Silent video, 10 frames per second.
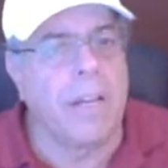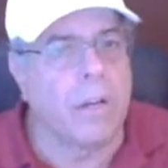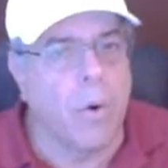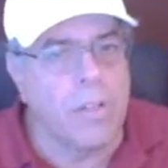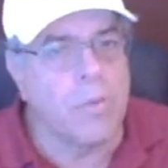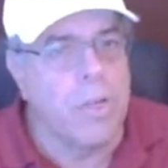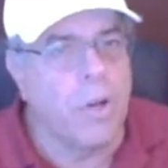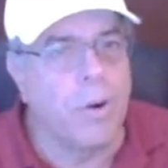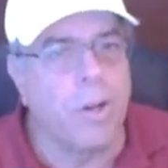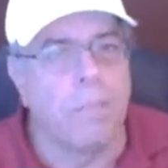then, of course, when you
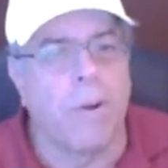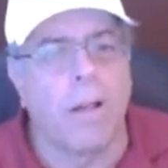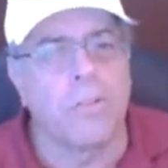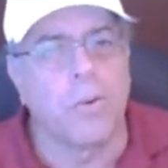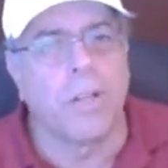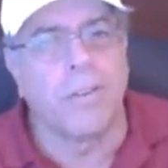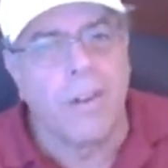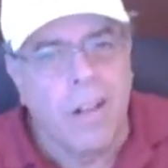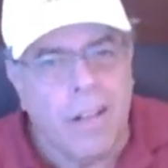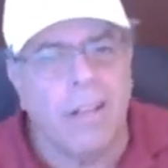go to your ball driller,
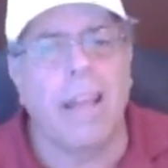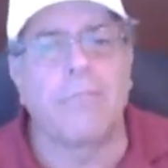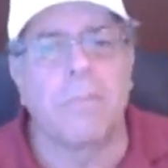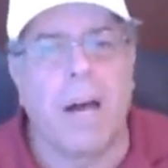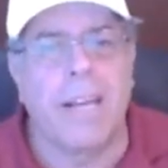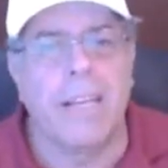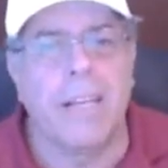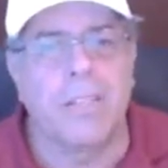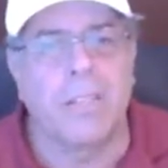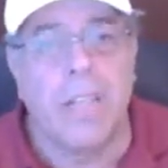he'll have some
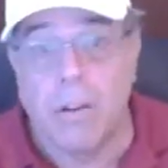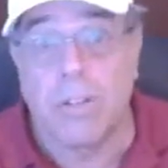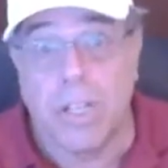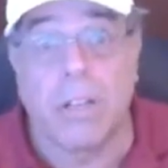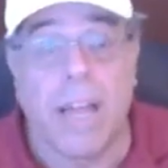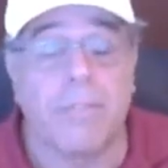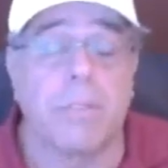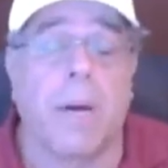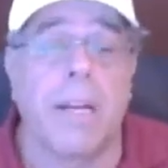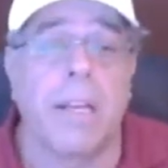ideas, he or she'll have
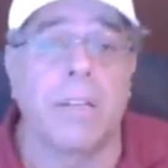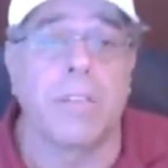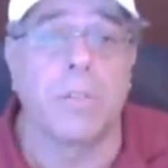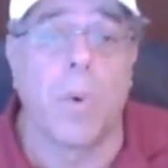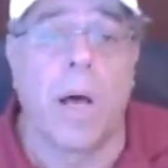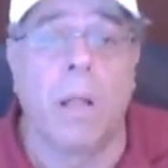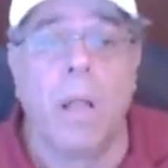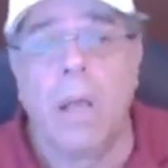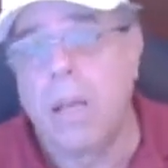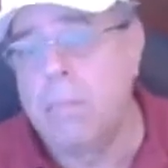some ideas as well.
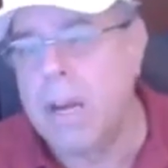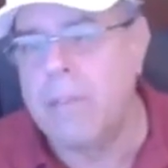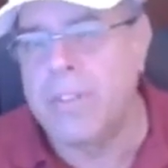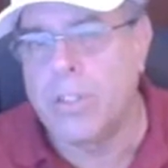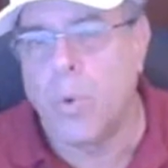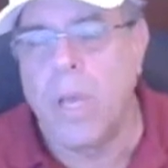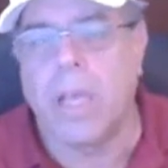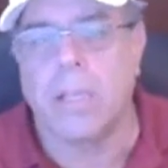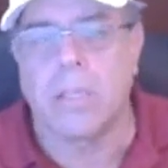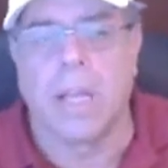You might even
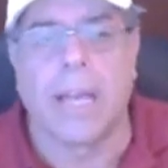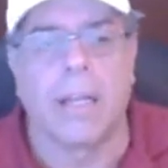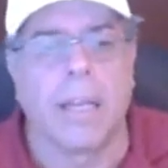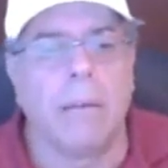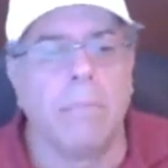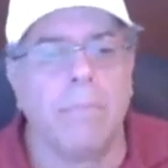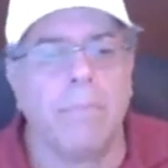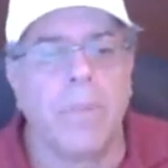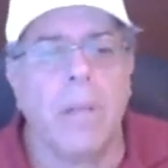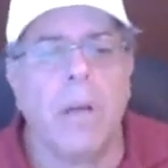tweak it slightly.
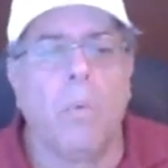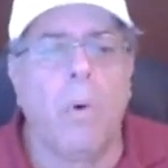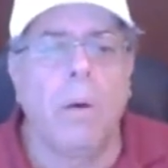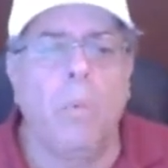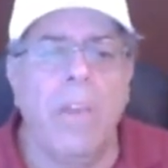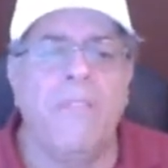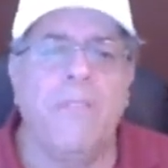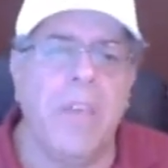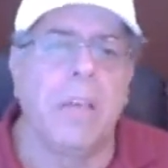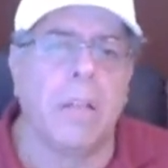What we
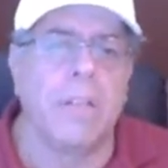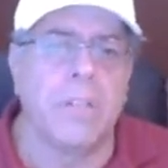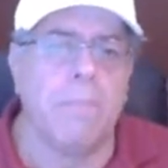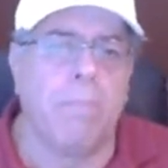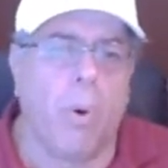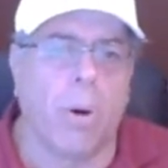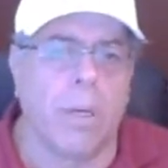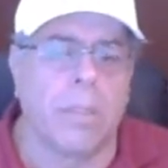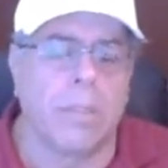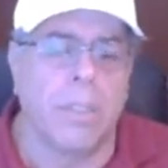feel is
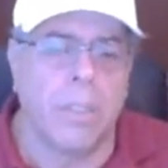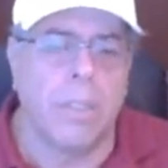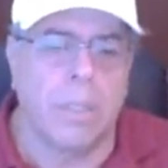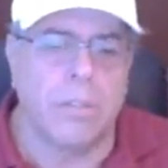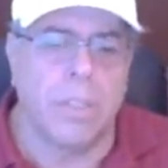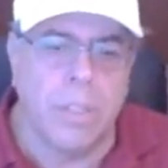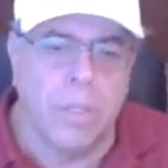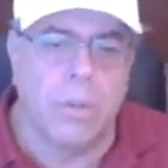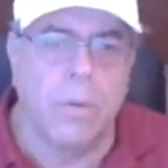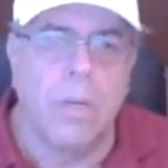important to
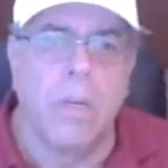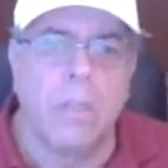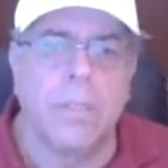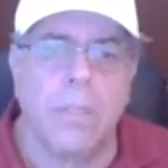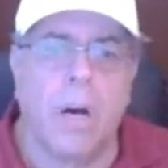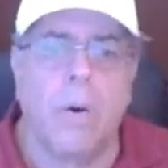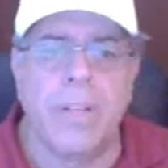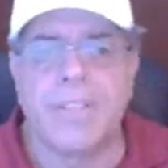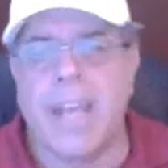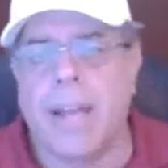you to know
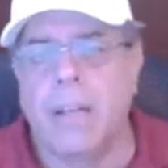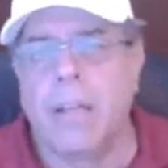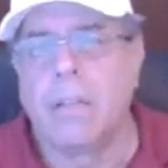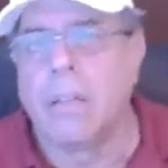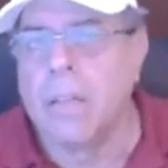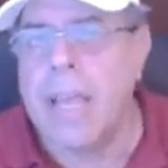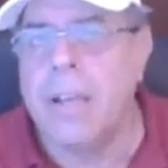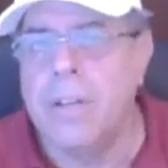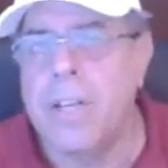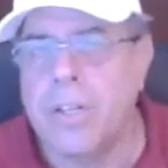is that the lane
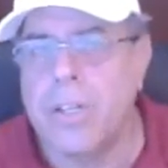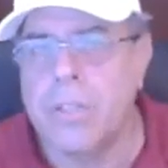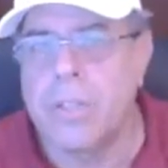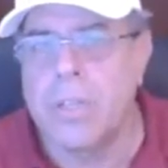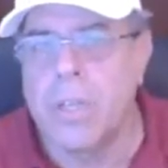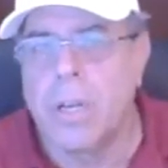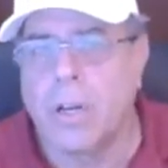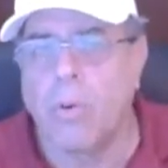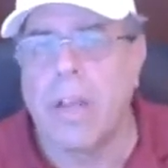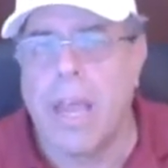conditions
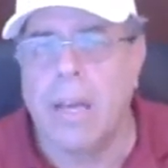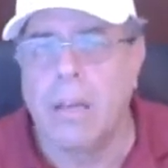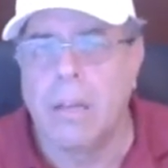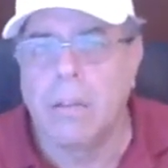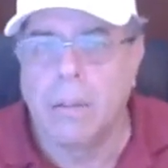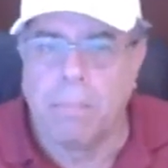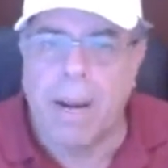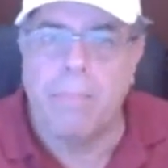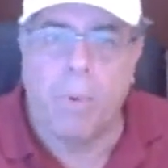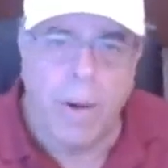create the
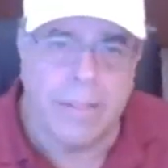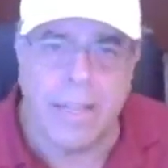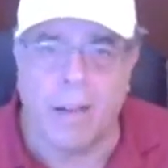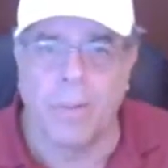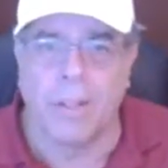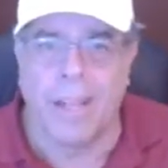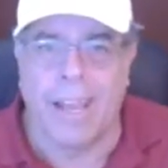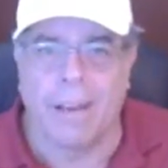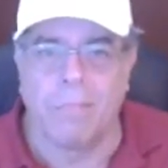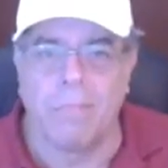break point down the lane,